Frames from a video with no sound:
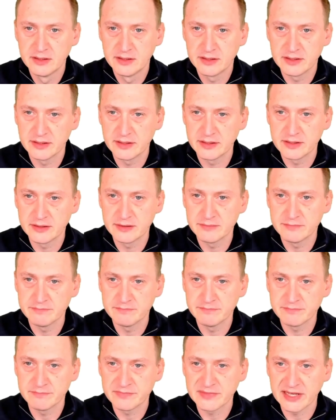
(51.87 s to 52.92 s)

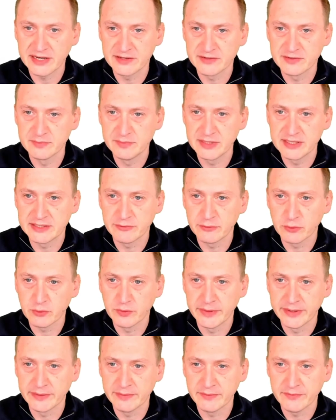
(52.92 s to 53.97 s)
that doesn't meet the
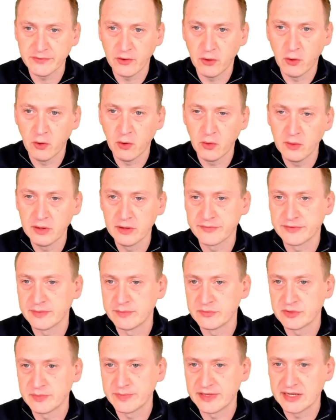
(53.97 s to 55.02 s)
requirement of all of them
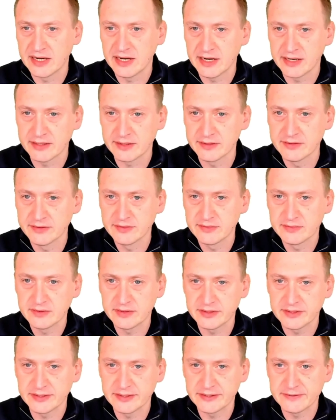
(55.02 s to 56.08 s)
to be hardened,
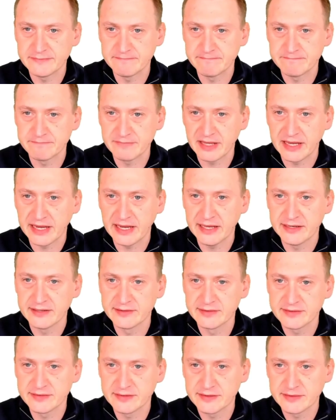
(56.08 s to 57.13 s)
and
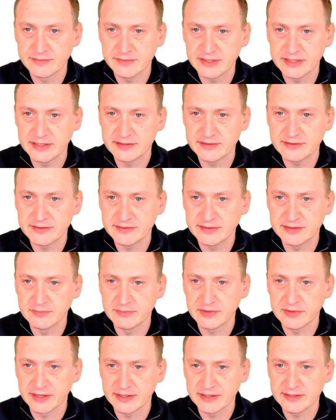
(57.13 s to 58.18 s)
it seems
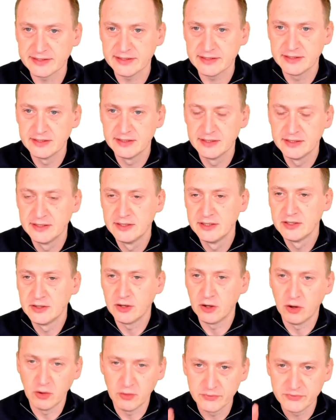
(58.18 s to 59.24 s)
like the
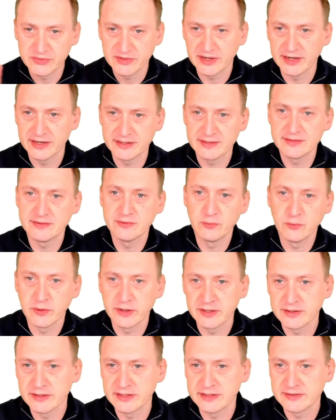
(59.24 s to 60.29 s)
offsite
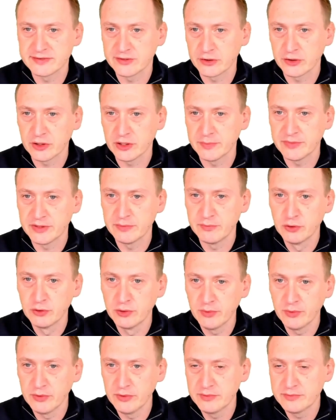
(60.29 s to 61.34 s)
one is not going to be
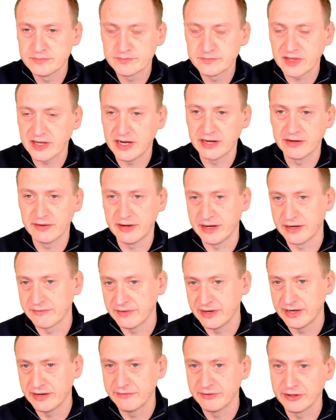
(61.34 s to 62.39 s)
immutable. I
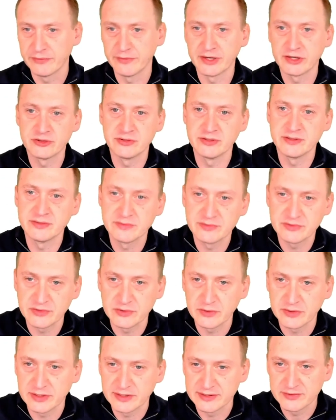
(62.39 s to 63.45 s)
have a direction, so
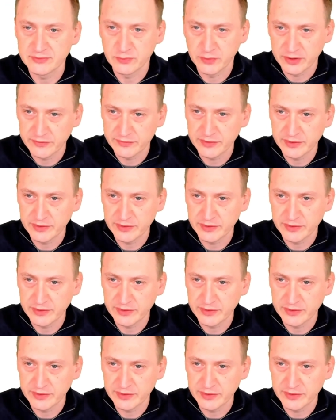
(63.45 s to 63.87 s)
at least one of